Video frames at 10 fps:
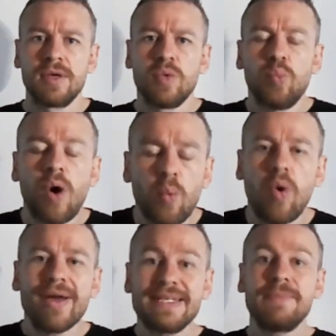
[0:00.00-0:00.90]

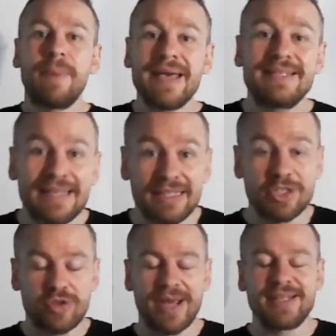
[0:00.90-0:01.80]
What is he basically
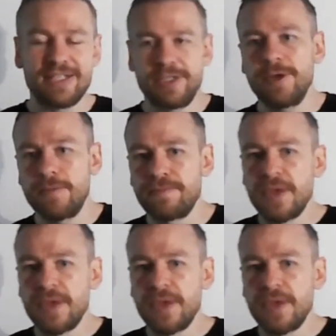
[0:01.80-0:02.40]
trying to do?